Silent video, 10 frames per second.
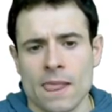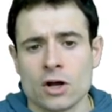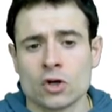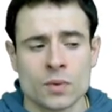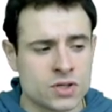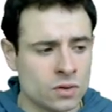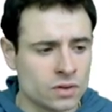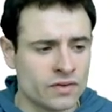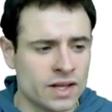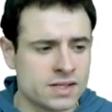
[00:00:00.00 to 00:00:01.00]
The result
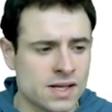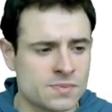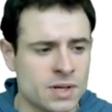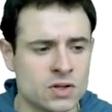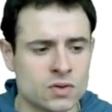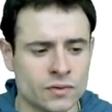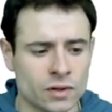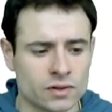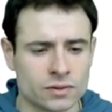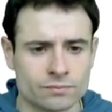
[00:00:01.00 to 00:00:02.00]
of this has been
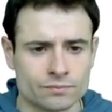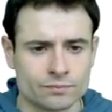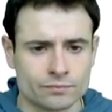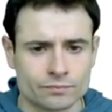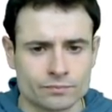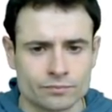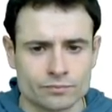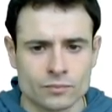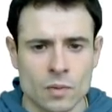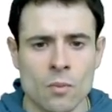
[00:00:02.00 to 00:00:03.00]
twofold.
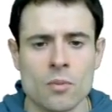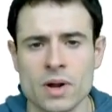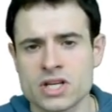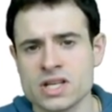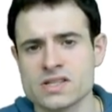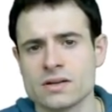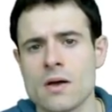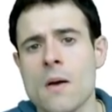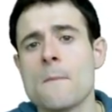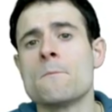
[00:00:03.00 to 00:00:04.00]
More branches,
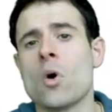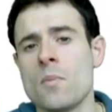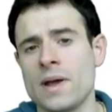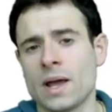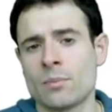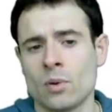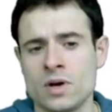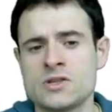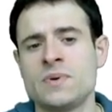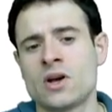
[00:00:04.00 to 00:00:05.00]
more bank
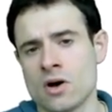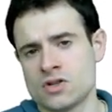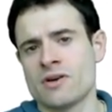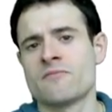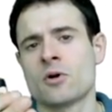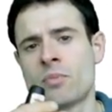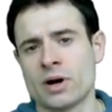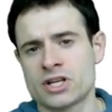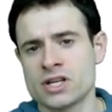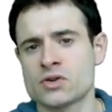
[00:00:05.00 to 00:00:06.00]
employees because you have more
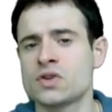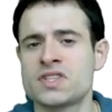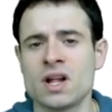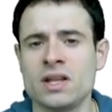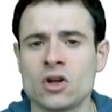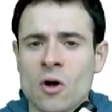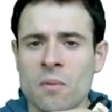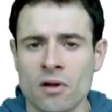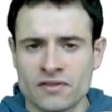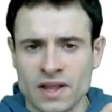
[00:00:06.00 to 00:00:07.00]
branches, so you still need a couple
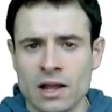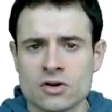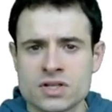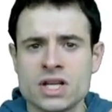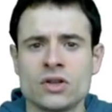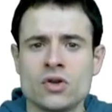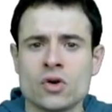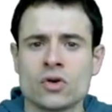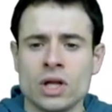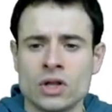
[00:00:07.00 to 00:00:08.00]
of tellers in the
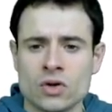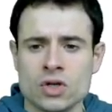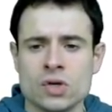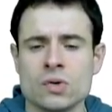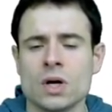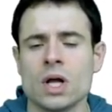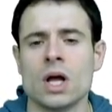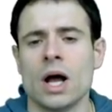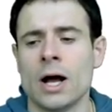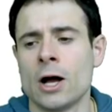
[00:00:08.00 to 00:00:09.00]
new, in the new,
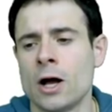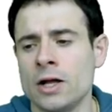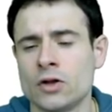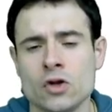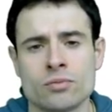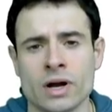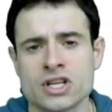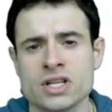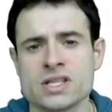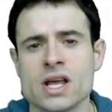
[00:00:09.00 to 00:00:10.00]
uh, in the new
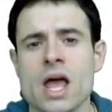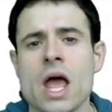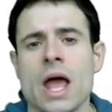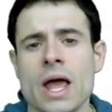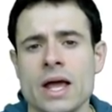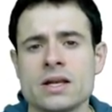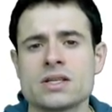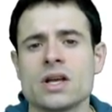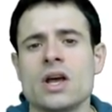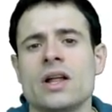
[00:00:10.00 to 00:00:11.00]
branches, and
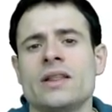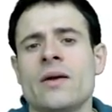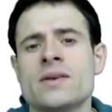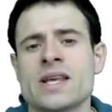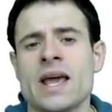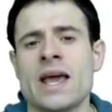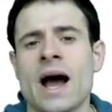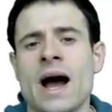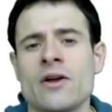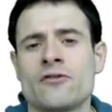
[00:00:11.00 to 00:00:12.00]
there is a
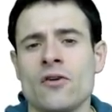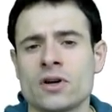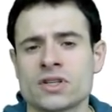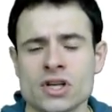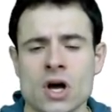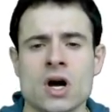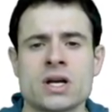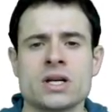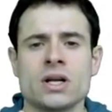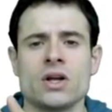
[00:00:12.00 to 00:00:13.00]
higher focus
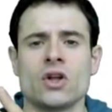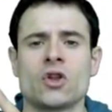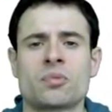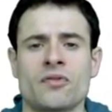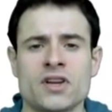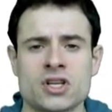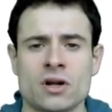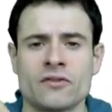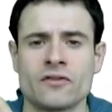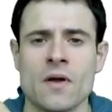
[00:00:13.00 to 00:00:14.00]
on the provision of